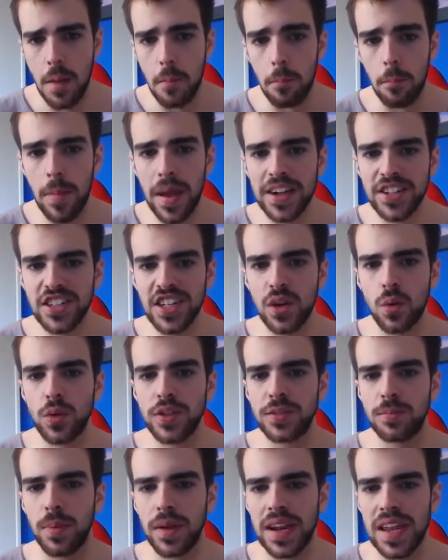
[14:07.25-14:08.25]
Magic
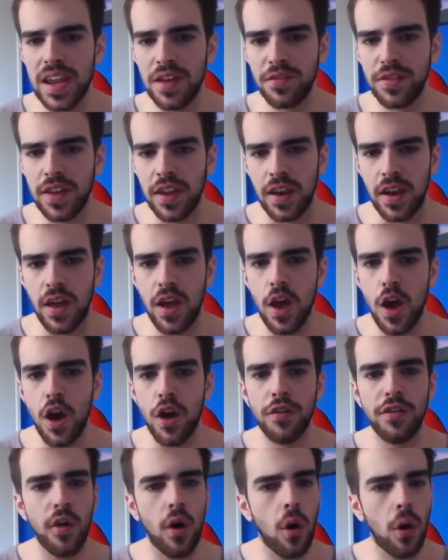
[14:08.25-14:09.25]
was believed in,
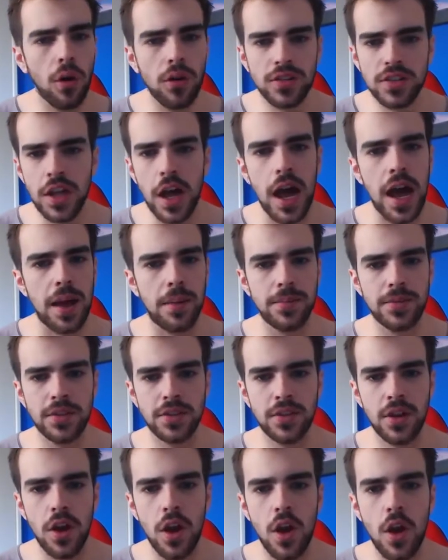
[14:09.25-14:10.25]
of all
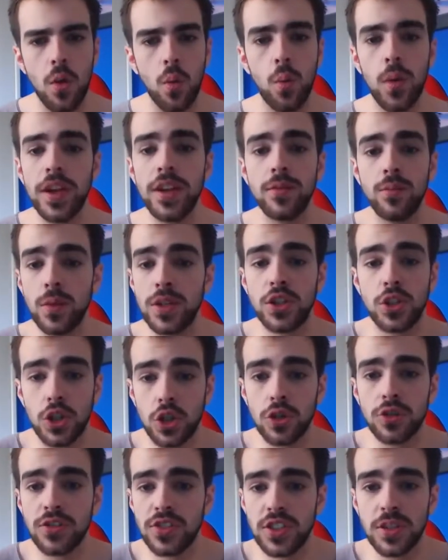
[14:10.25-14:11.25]
types, which
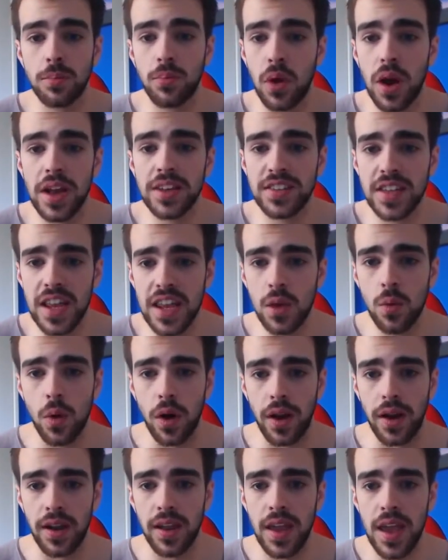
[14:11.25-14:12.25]
shouldn't surprise
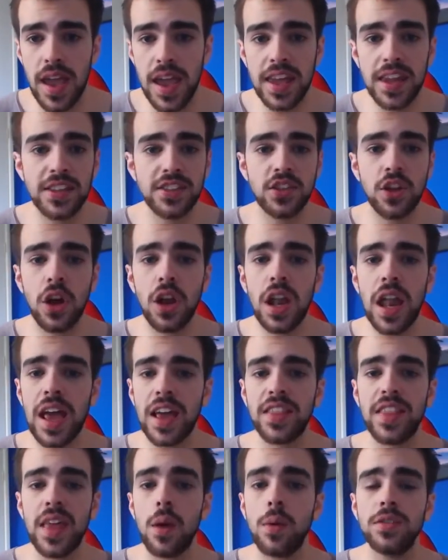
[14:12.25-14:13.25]
anyone. It is not
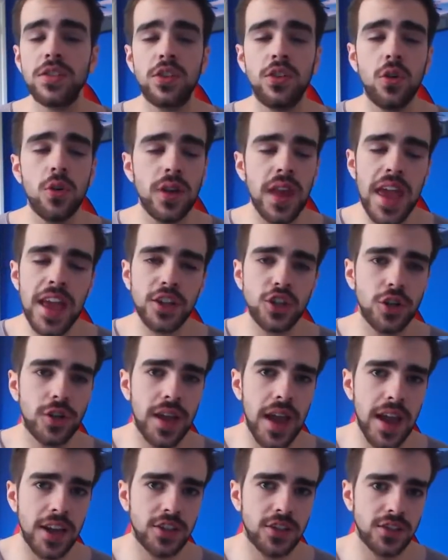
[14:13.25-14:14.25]
like there was good
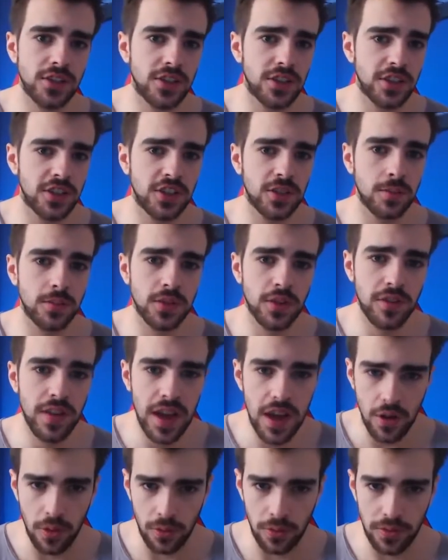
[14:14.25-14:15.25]
education systems
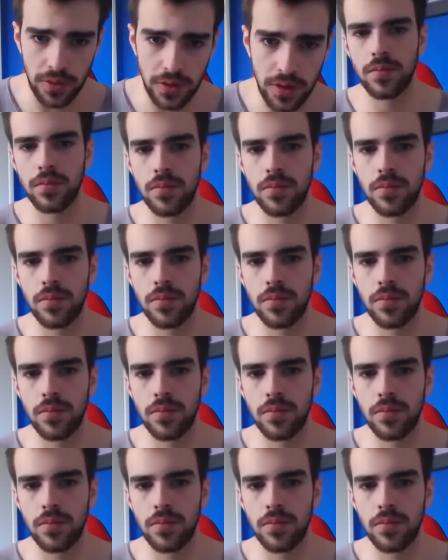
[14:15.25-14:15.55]
around.